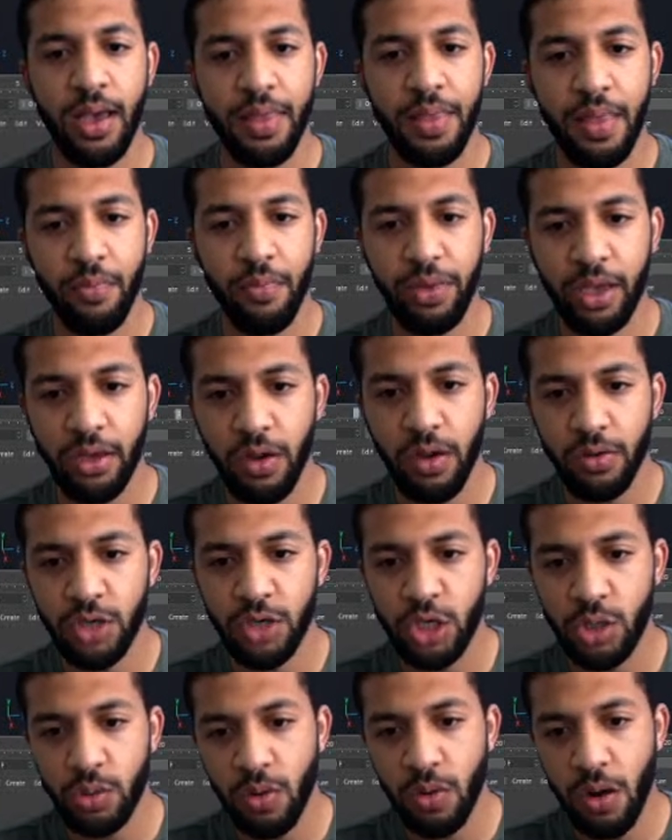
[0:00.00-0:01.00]
And then we can go
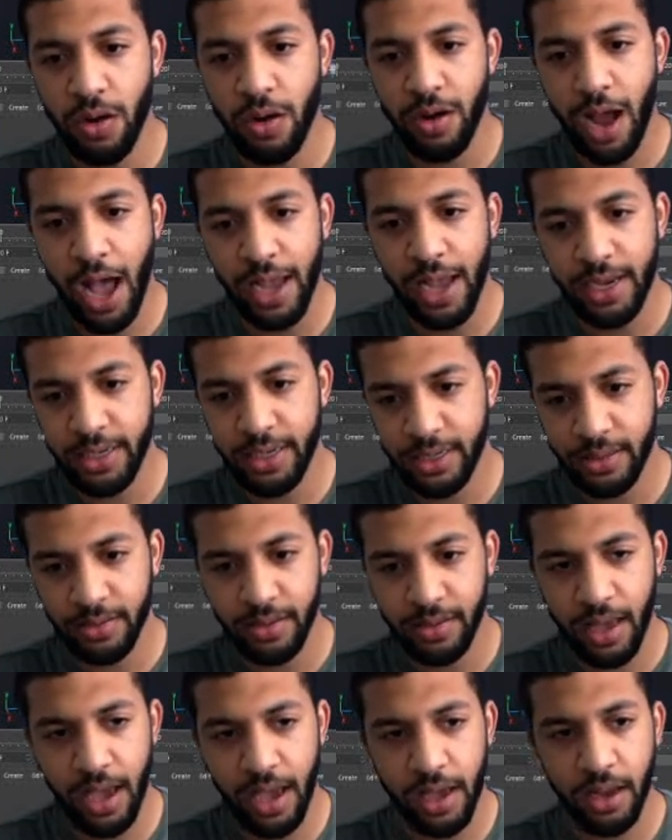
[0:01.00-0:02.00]
to our height
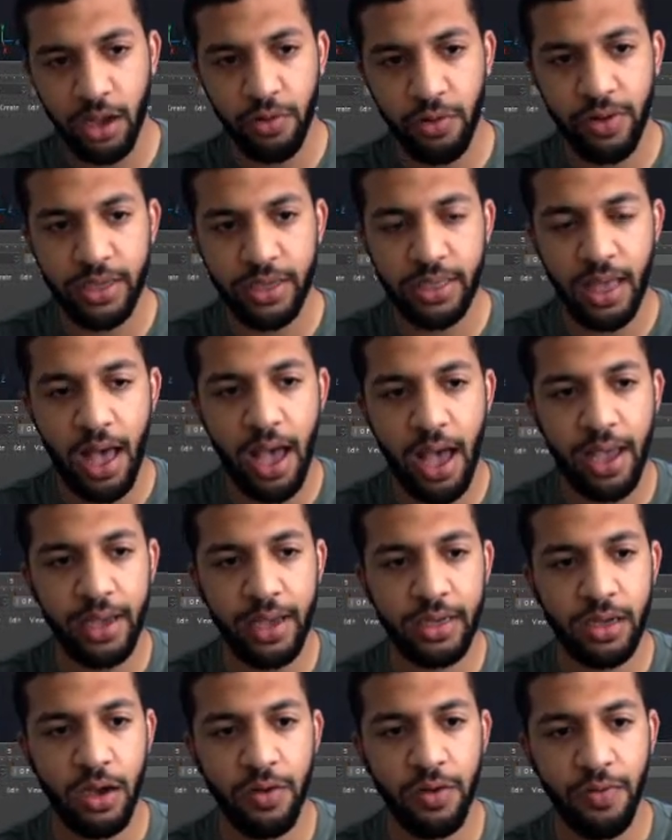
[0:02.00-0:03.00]
and increase the
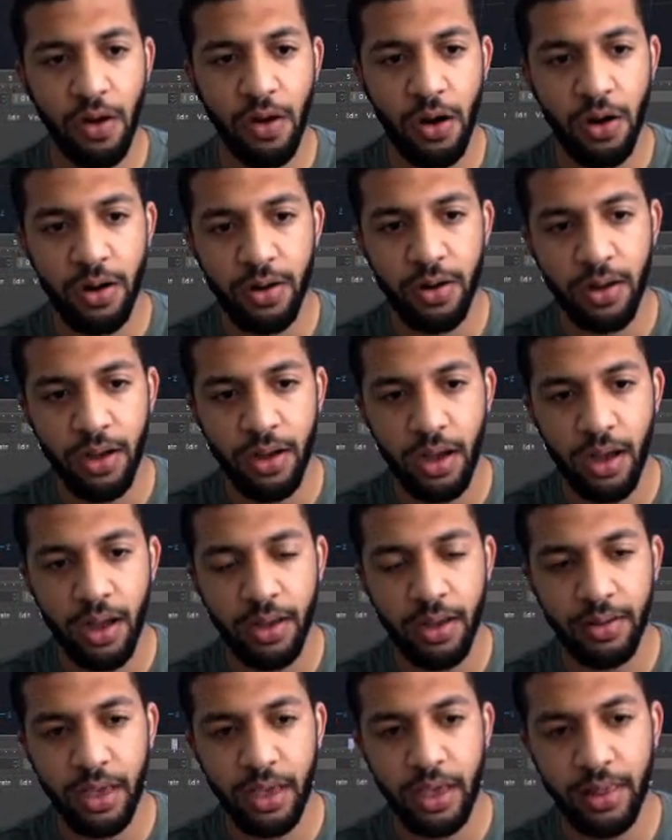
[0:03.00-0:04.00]
height of our
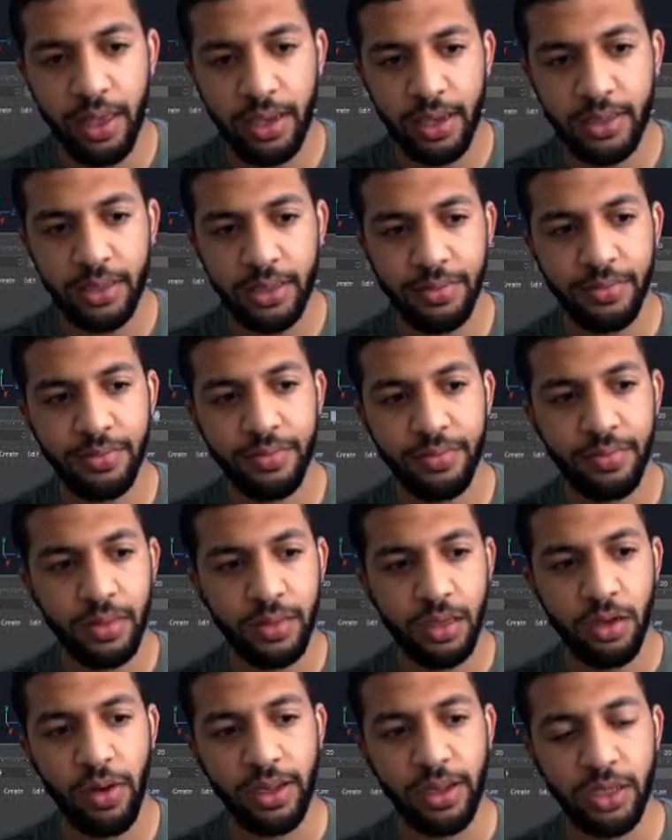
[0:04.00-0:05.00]
helix.
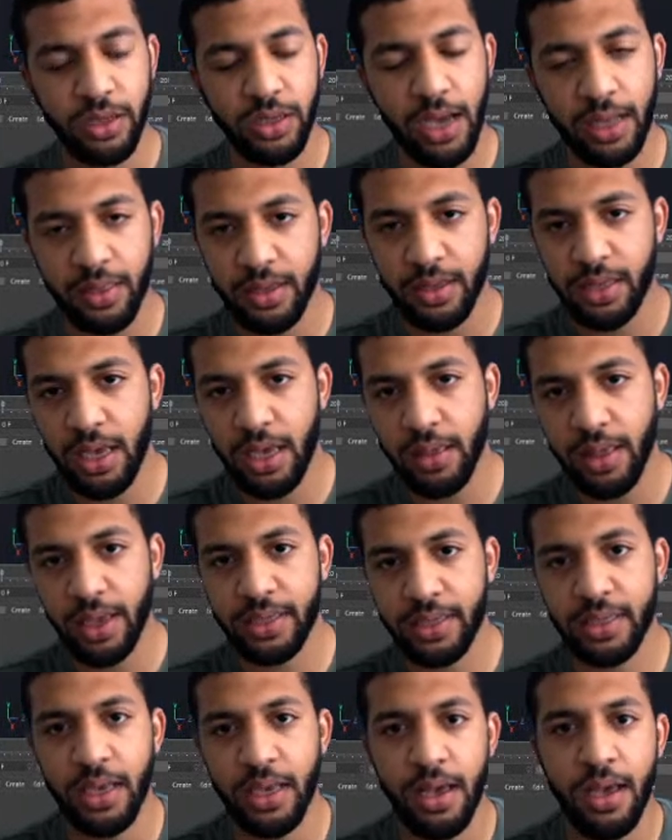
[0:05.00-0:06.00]
Great, so you got this
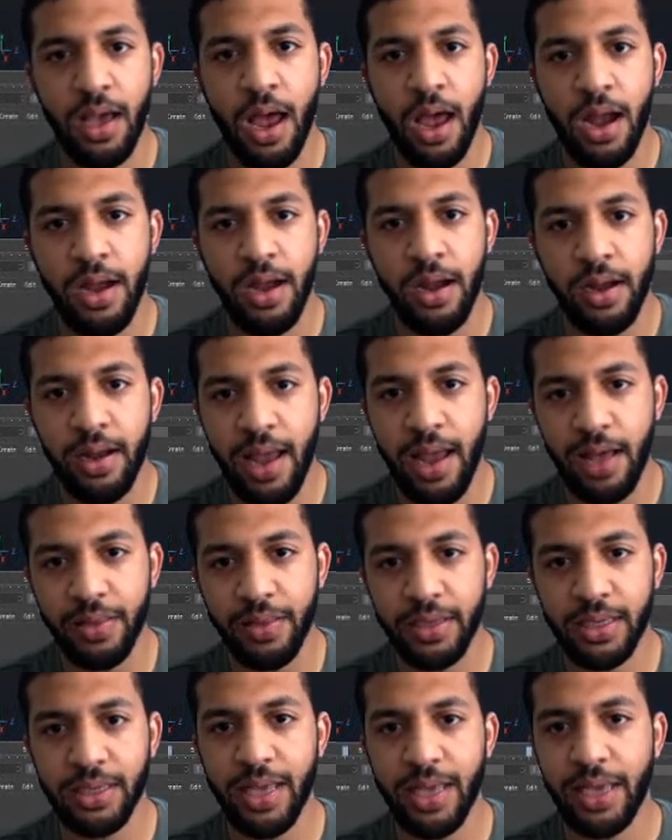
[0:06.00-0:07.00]
helix. Now
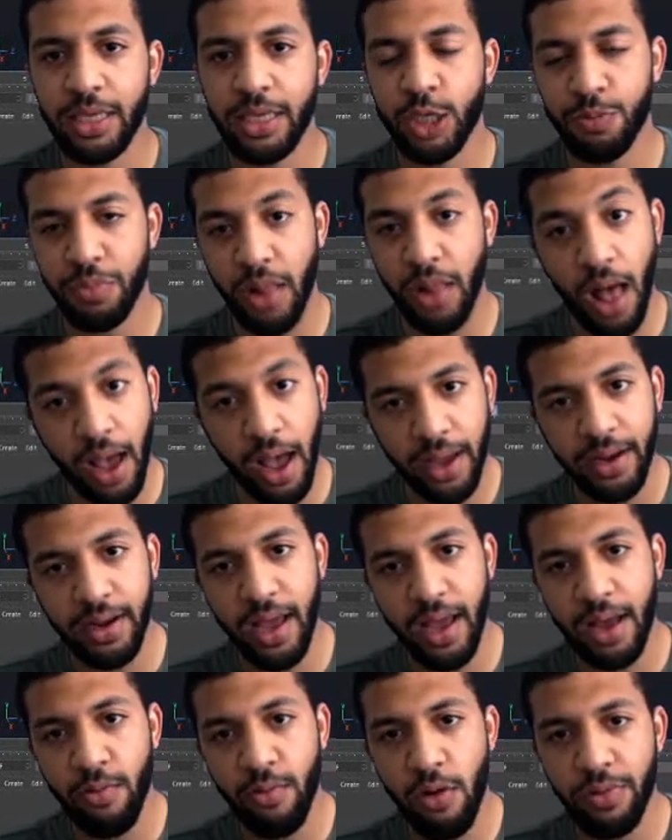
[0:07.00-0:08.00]
this is a spline,
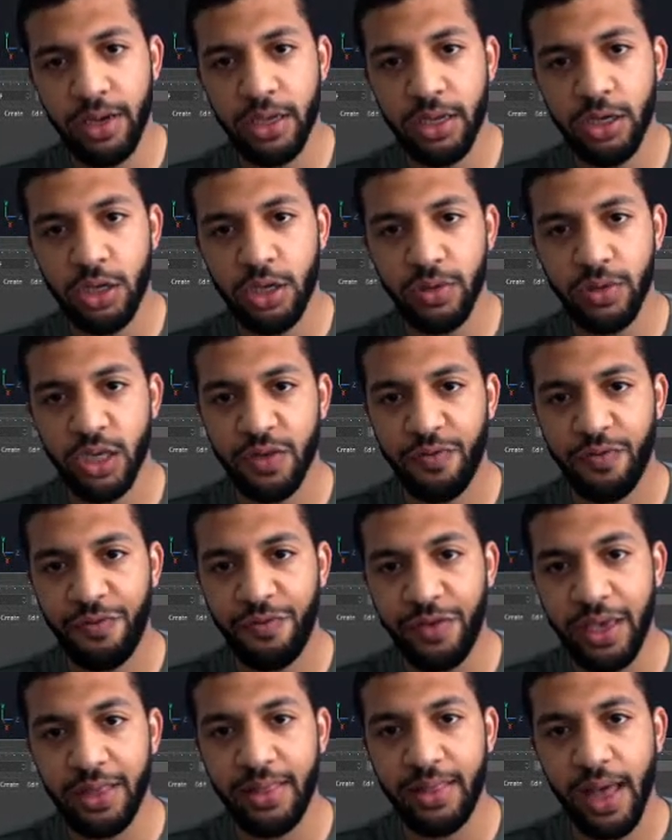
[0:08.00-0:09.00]
and what we need to do is
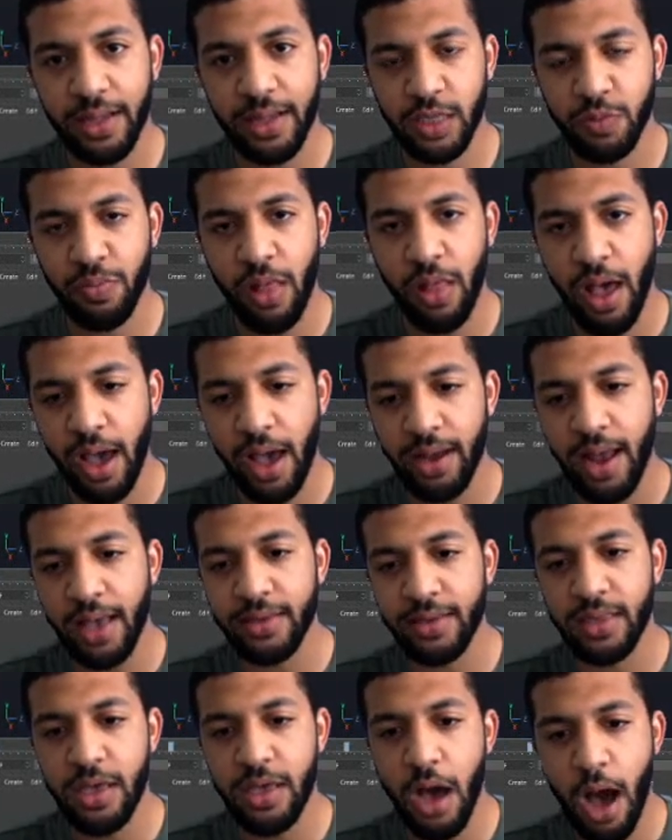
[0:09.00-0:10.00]
feed that spline
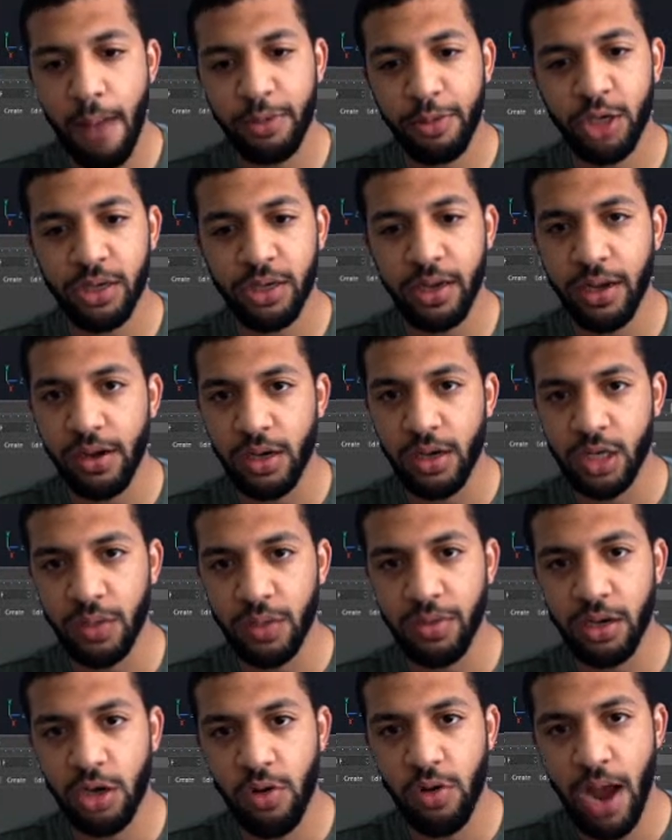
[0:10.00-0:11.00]
as the option here. So I'm
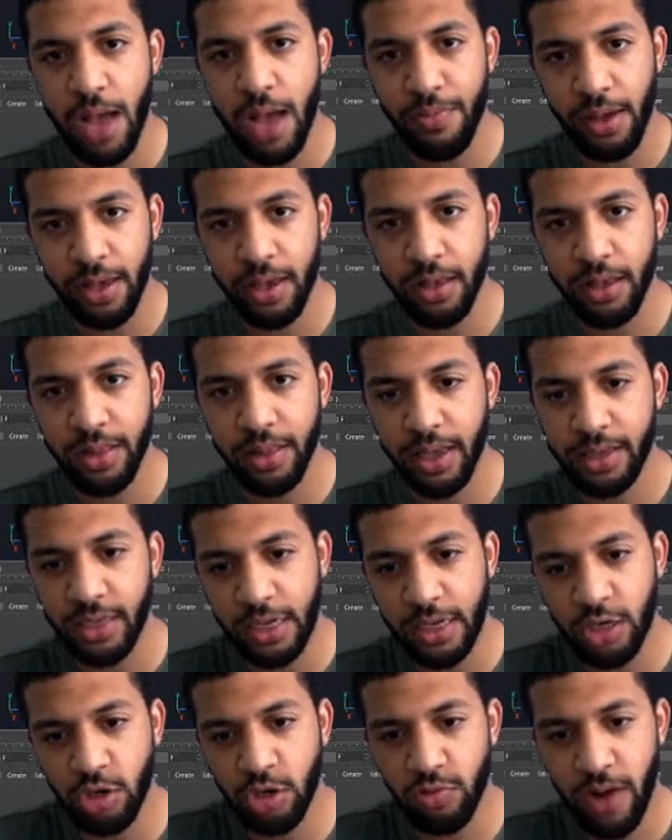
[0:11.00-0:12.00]
going to grab my helix
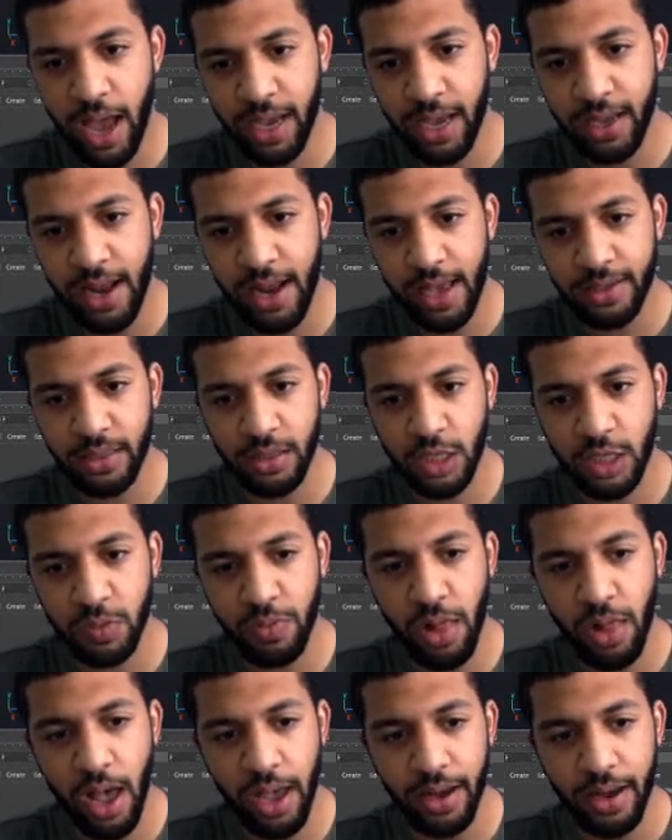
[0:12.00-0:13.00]
and drag it as the
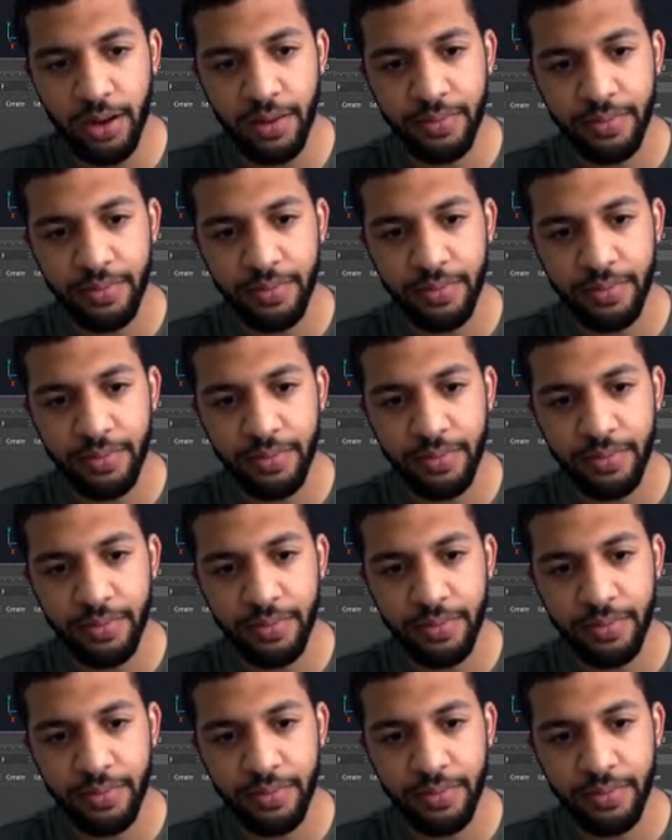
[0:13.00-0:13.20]
spline.